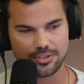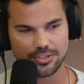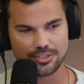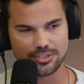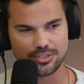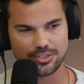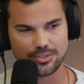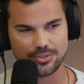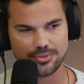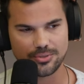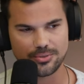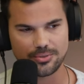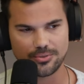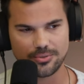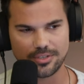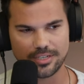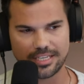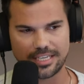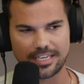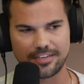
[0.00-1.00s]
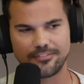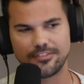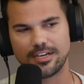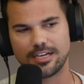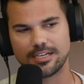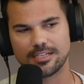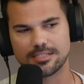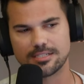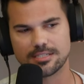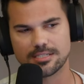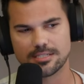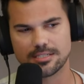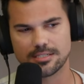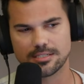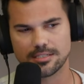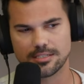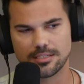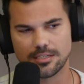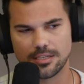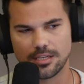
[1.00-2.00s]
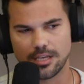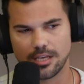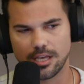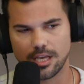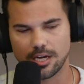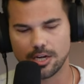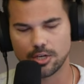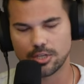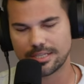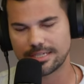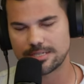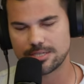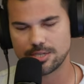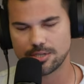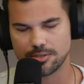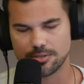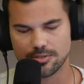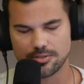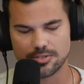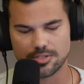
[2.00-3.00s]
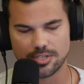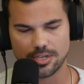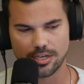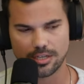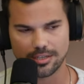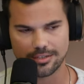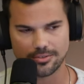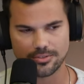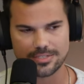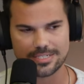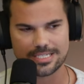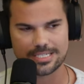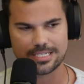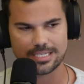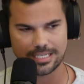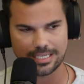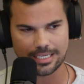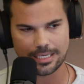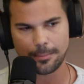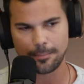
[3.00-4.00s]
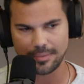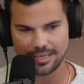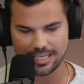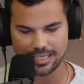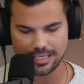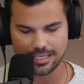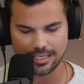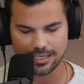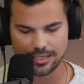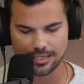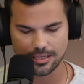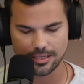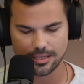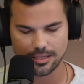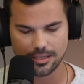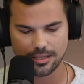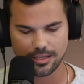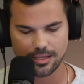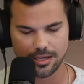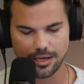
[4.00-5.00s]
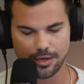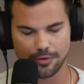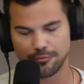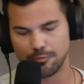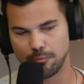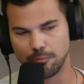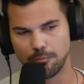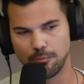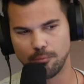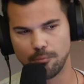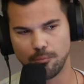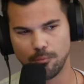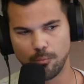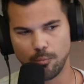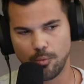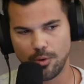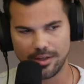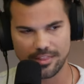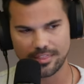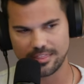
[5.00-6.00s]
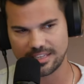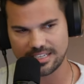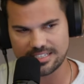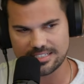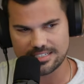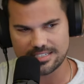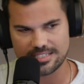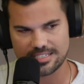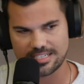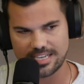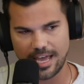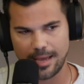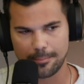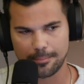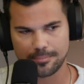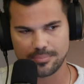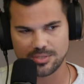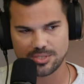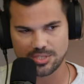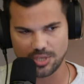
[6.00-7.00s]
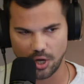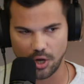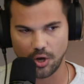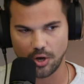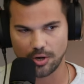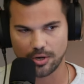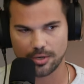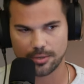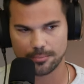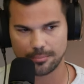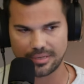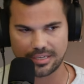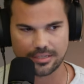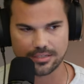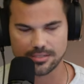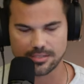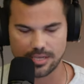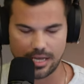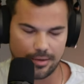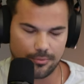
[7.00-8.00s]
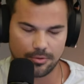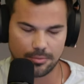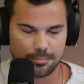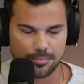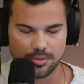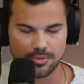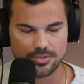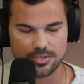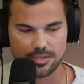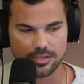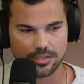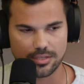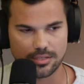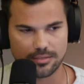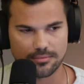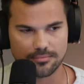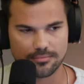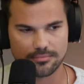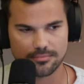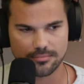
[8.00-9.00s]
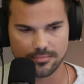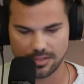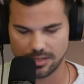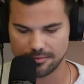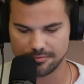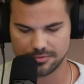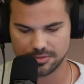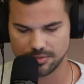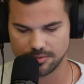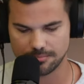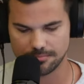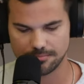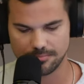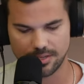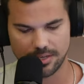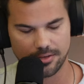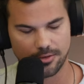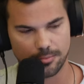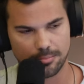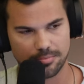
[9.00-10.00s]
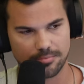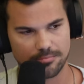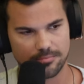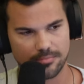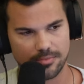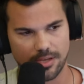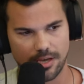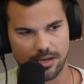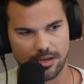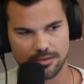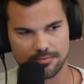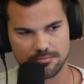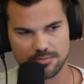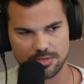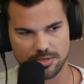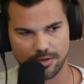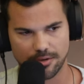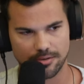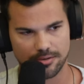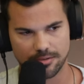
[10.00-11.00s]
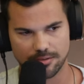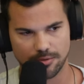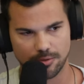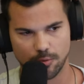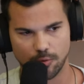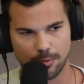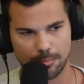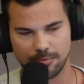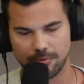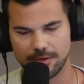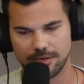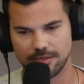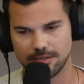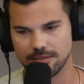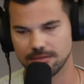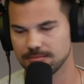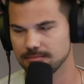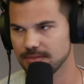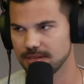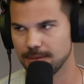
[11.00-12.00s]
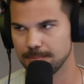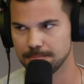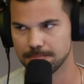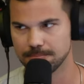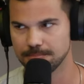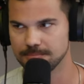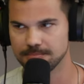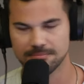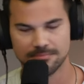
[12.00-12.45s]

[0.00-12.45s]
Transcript: Could you give us and our listeners a little sneak peek of what these steps are? Because I would personally love to help uh, start incorporating them.